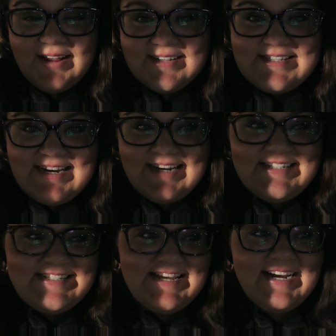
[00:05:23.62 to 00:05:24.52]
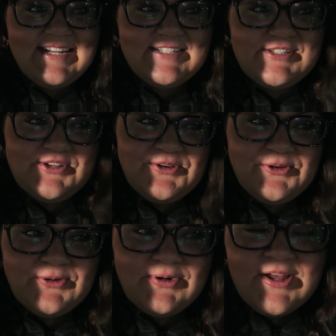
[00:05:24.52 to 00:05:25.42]
Alex and I decided
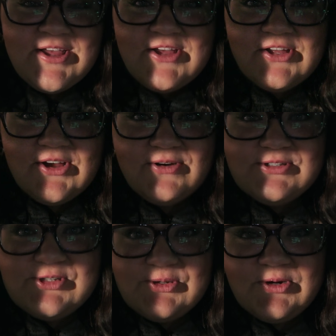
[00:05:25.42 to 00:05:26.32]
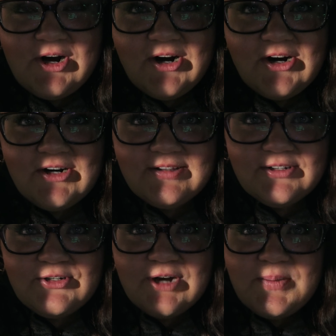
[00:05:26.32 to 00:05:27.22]
to go to our
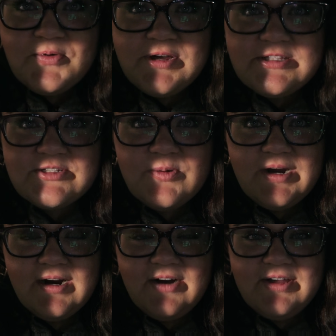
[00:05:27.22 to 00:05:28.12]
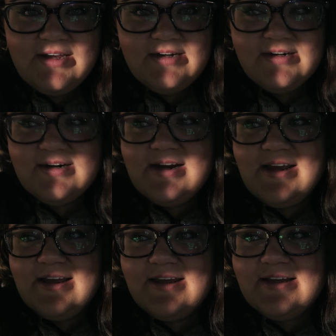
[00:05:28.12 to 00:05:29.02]
little Crown Point Square out here
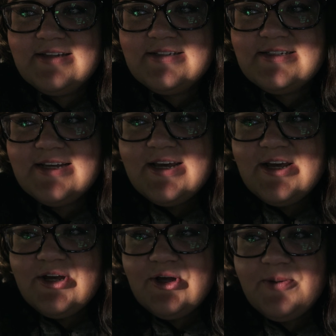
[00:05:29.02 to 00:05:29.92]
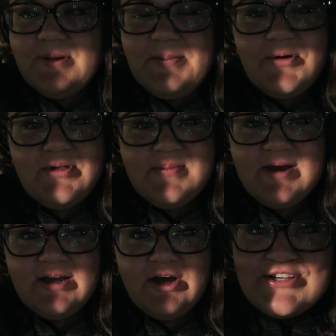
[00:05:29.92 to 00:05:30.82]
and go play
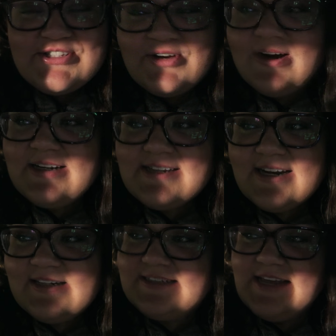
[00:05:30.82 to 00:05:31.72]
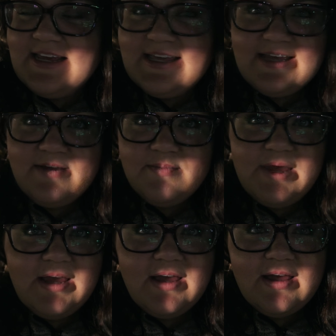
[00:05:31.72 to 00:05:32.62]
Pokemon Go. So I decided to take him
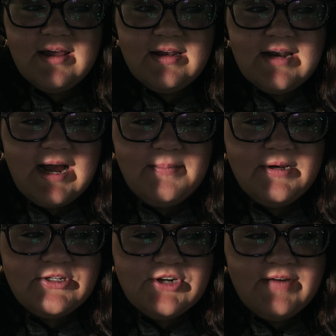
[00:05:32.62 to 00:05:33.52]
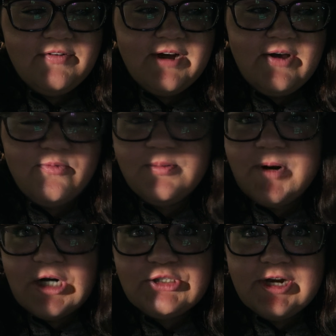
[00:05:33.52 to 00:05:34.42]
and I'm gonna drive around. We're
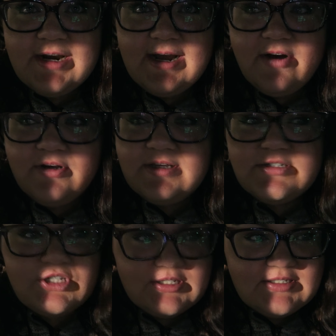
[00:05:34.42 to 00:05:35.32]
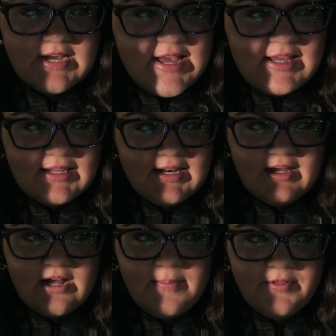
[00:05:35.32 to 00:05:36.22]
parked right now. He's just getting
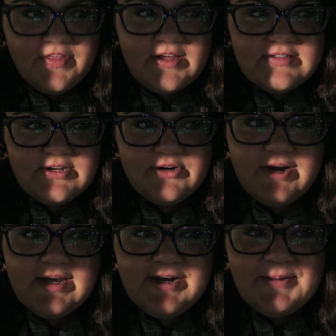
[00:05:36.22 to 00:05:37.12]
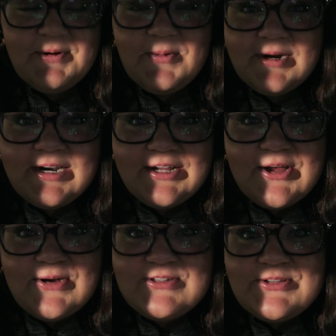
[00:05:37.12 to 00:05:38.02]
a couple things that are right here, but we're gonna
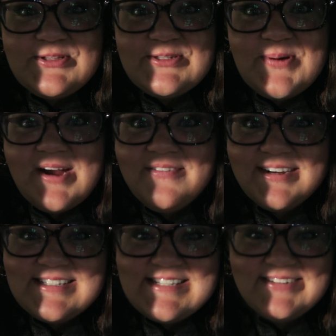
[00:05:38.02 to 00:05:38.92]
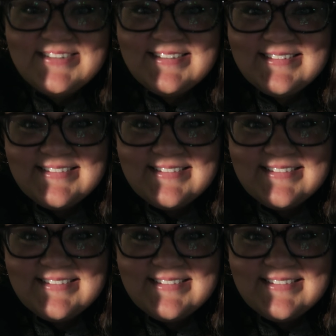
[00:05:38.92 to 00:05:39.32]
go to the square very soon.